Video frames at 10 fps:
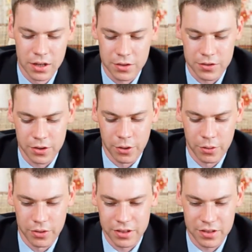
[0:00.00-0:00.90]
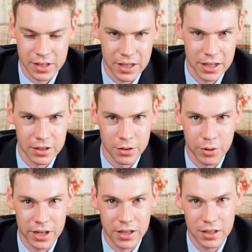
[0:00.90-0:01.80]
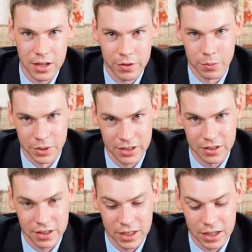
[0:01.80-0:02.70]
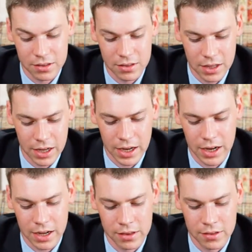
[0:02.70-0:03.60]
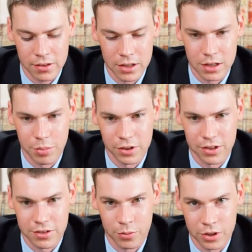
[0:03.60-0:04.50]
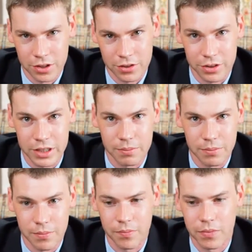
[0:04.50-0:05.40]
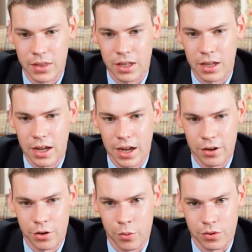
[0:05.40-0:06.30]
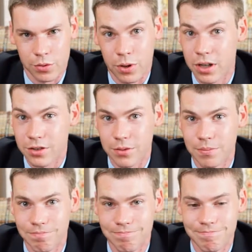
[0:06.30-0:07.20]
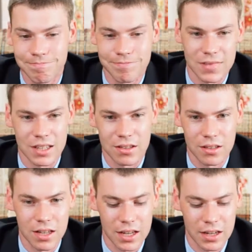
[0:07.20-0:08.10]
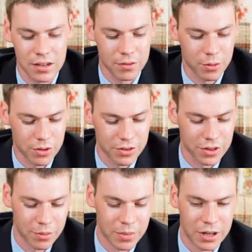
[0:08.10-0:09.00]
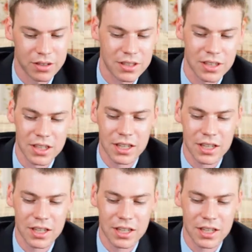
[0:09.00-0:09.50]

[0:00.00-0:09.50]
So this can get hidden away, never be seen again, and you put this somewhere discreet, and no one's the wiser. And of course, you know, in Maryland,